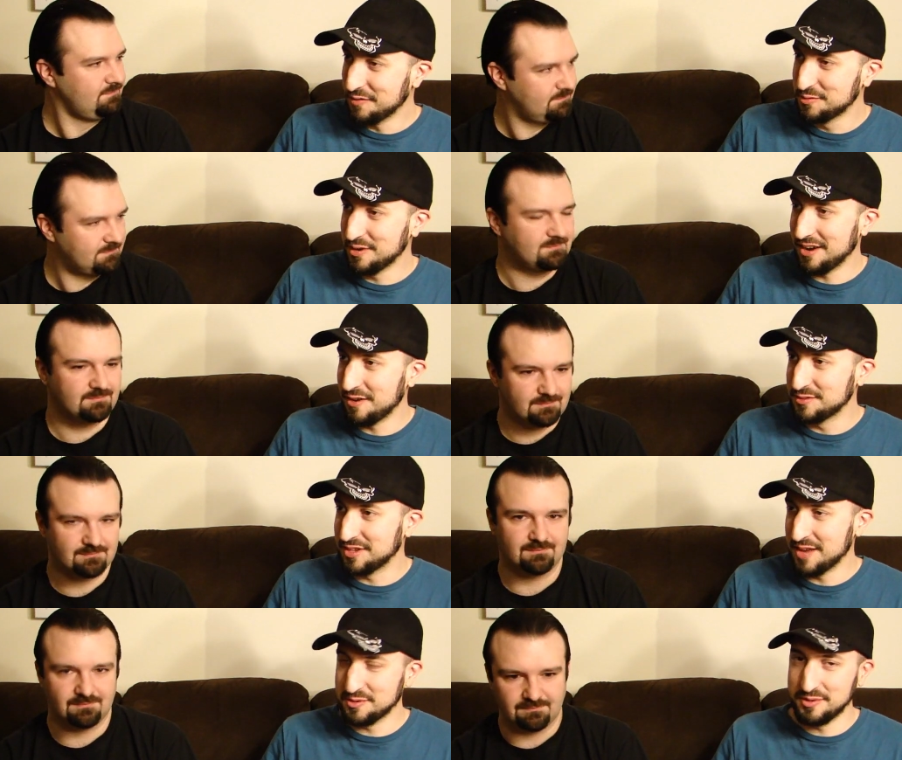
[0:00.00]
Speaker 1: often,
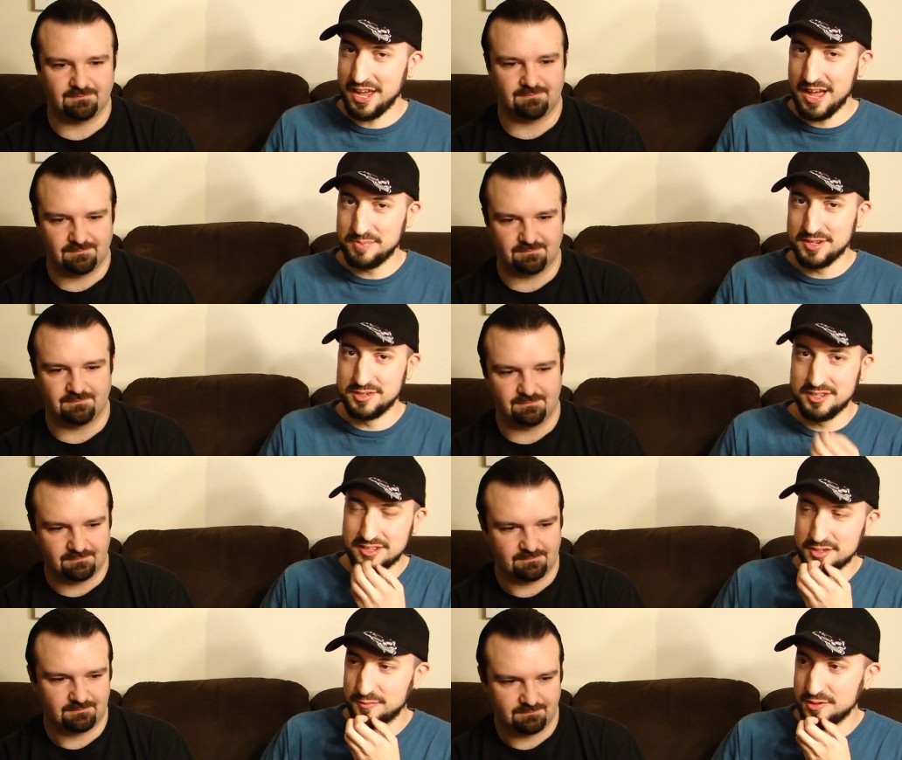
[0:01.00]
oftentimes what would happen is you'd get
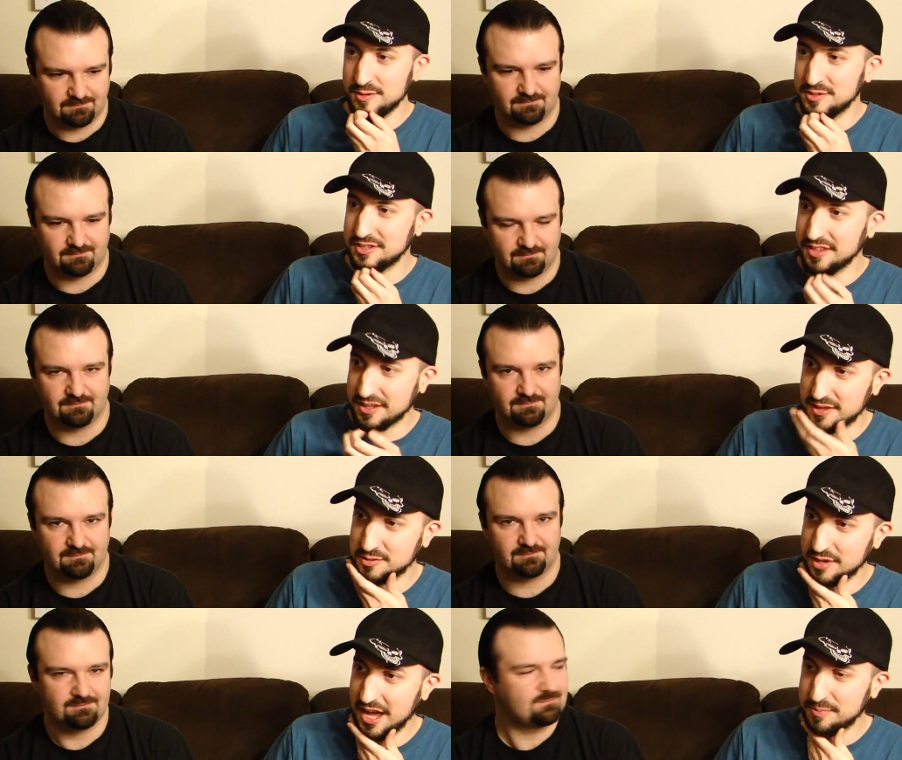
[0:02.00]
these feuds and like things
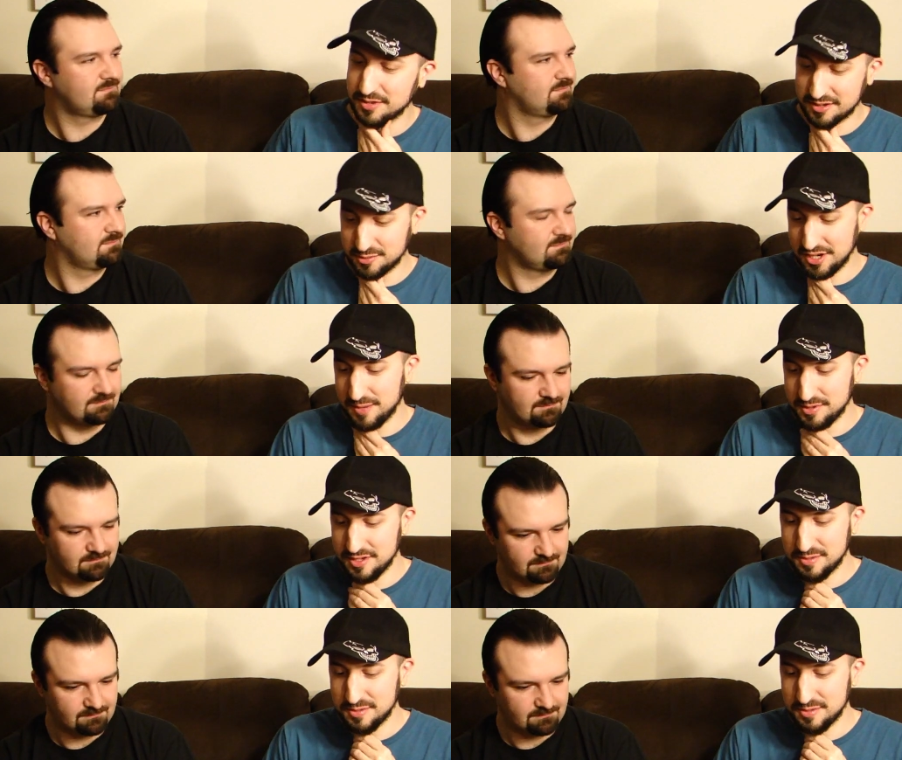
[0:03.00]
would happen, like which happened in